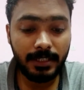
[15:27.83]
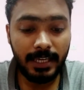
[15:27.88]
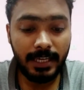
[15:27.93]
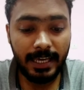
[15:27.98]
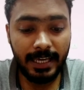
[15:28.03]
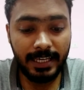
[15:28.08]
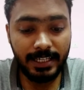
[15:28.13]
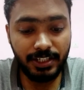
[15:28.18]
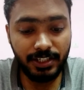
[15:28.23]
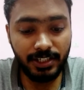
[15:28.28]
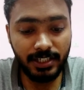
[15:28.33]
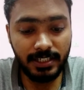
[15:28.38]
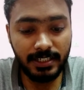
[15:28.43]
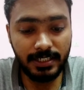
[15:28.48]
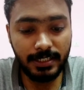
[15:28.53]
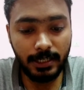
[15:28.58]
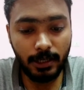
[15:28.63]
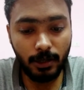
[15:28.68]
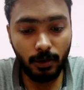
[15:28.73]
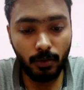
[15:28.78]
and just
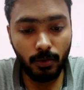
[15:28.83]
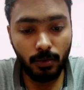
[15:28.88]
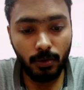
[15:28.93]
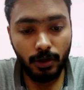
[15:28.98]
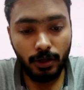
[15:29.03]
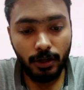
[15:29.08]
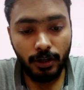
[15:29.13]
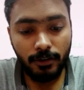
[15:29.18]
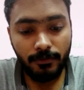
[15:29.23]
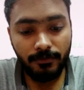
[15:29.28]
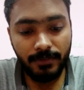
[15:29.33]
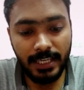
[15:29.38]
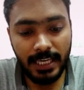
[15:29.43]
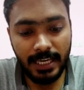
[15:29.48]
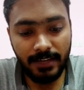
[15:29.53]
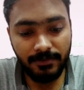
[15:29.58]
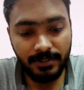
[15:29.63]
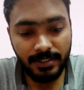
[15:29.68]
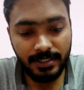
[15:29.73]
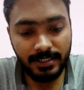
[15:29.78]
now we have
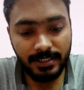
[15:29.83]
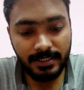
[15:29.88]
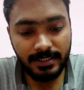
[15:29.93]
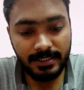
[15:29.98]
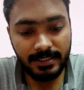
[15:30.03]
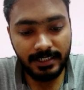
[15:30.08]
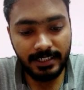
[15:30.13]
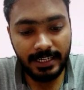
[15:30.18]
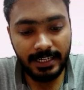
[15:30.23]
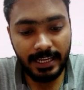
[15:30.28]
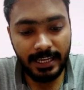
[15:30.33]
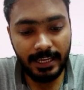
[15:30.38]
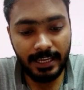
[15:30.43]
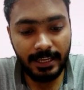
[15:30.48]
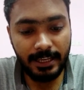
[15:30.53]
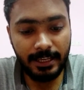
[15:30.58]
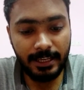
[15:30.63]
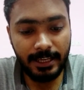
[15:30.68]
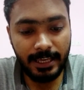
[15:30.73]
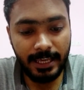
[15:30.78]
discussed that
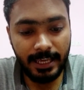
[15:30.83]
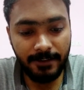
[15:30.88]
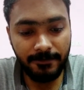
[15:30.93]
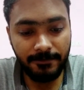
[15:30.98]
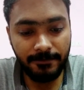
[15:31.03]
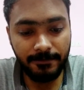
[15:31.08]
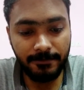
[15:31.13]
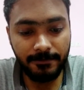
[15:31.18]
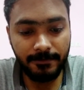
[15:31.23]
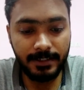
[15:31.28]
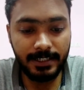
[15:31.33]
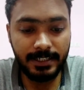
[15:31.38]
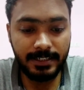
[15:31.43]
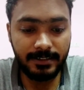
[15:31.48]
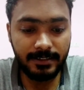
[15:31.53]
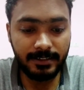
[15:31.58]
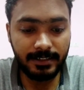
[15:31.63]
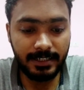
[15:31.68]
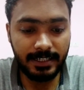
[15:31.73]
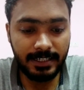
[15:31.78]
F is
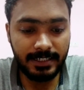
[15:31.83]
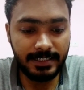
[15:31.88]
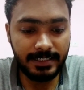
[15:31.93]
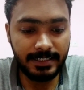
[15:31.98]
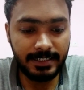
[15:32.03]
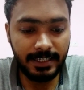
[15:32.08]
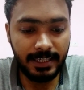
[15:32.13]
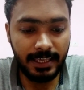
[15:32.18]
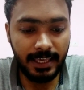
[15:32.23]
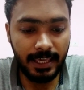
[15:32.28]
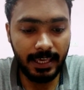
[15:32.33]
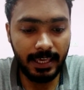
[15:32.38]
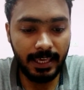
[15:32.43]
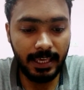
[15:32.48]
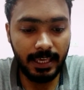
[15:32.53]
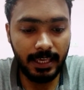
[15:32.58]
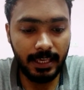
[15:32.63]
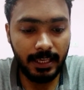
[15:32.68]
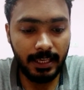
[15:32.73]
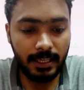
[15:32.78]
written as
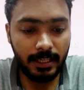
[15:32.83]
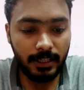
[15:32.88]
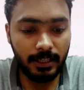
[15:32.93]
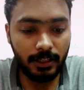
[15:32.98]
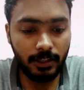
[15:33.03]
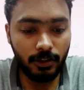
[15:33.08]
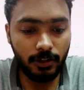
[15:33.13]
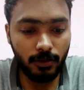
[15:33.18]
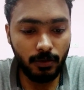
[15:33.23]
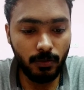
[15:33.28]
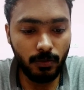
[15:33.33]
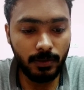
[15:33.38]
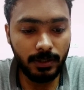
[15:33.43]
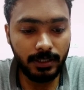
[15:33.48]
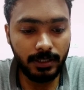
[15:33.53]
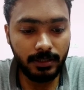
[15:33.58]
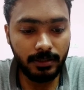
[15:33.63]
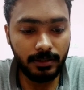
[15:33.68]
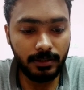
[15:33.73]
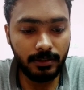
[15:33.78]
K
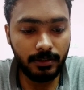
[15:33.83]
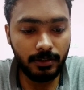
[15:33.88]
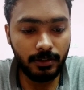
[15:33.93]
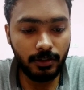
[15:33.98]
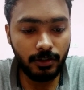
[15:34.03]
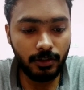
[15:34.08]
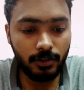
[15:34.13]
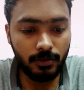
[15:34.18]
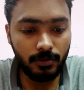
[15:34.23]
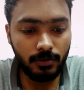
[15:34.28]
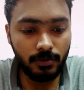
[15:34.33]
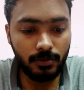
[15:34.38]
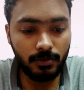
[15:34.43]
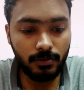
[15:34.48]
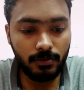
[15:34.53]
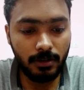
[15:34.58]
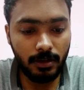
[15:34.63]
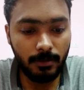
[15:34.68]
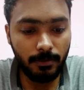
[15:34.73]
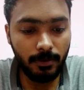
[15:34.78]
Q1
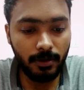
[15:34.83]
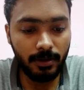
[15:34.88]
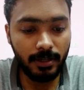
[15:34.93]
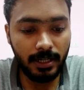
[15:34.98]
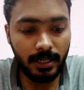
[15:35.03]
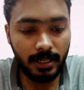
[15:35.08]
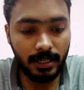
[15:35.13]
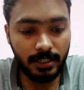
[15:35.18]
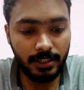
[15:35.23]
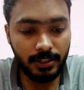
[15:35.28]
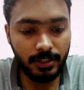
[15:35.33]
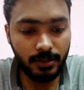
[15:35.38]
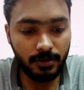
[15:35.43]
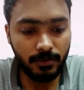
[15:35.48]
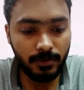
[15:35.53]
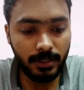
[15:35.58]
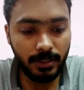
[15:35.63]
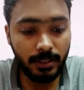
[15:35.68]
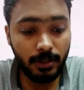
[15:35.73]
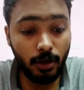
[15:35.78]
Q2 upon R
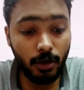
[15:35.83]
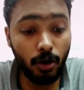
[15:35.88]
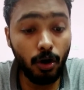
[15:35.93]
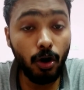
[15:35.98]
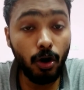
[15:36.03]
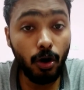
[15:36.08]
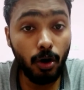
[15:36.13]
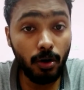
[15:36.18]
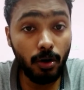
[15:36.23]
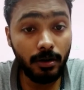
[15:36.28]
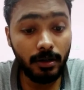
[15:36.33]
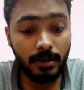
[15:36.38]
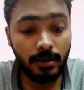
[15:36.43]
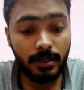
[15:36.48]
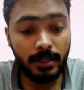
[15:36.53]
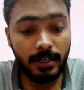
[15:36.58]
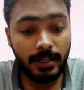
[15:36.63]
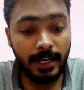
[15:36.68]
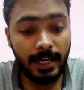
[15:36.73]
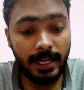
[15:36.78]
square, or
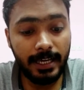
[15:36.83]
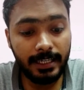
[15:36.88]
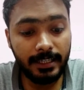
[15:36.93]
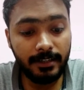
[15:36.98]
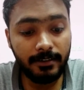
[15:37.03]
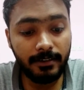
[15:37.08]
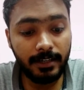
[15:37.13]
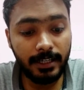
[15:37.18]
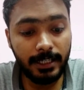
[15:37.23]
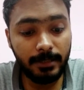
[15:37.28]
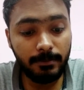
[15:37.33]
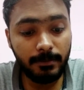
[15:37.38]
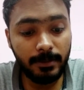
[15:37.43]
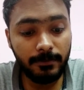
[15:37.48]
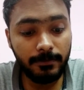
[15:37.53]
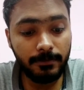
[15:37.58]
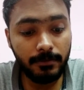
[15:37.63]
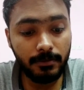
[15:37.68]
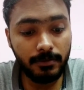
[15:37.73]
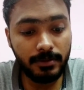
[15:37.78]
I can write my
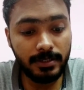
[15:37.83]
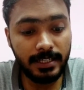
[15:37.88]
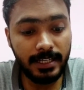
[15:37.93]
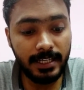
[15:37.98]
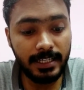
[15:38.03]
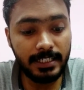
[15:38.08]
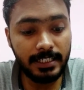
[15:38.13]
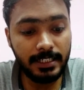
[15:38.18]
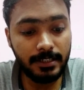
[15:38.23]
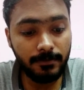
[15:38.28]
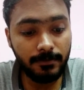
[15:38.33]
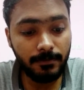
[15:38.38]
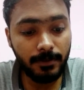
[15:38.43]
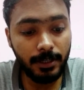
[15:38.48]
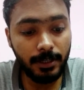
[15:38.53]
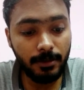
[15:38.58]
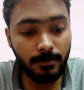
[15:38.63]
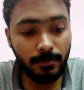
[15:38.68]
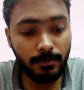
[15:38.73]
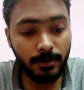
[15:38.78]
force as 1
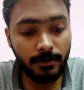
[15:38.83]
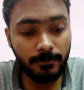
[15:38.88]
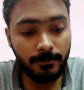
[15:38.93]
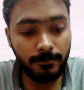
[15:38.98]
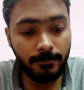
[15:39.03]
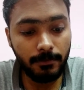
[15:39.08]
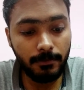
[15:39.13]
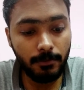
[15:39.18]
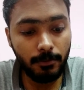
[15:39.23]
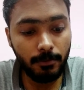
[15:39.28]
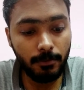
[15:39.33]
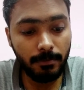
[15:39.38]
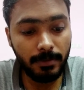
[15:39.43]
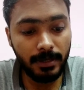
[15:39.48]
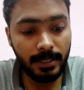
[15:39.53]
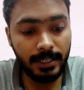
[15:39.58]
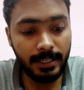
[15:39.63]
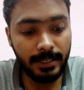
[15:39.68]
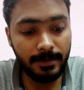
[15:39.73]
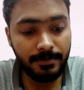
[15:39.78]
upon 4 pi
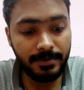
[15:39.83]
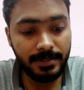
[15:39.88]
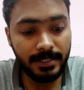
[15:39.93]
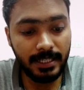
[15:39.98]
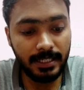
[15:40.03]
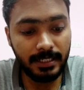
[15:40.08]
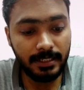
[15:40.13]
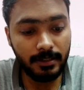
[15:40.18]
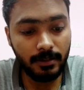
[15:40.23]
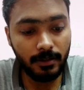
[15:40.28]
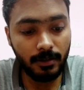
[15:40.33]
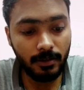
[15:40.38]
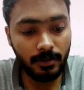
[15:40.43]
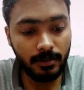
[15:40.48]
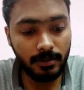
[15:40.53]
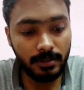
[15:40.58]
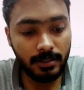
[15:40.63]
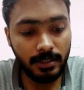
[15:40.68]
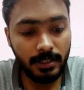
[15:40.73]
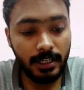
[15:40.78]
epsilon
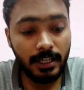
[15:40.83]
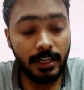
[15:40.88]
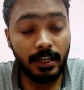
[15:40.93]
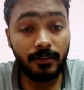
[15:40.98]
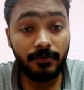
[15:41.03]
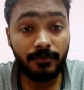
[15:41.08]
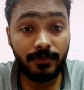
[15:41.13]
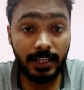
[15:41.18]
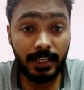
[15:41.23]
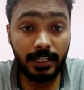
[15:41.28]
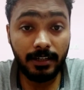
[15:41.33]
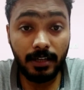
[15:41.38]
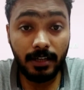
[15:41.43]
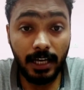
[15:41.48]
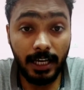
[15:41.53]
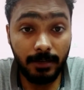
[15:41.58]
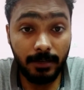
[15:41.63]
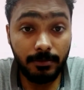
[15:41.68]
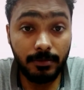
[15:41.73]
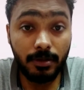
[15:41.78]
naught when I
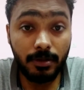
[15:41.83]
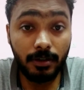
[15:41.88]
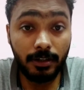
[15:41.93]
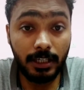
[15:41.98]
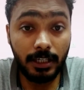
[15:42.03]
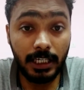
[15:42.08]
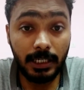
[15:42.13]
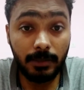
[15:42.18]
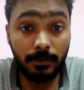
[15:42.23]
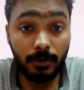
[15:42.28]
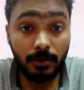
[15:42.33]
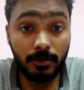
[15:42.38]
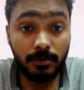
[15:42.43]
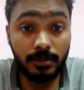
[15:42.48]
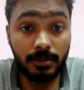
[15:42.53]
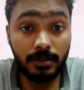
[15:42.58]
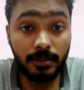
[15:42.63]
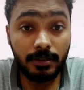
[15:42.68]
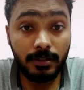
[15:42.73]
am talking about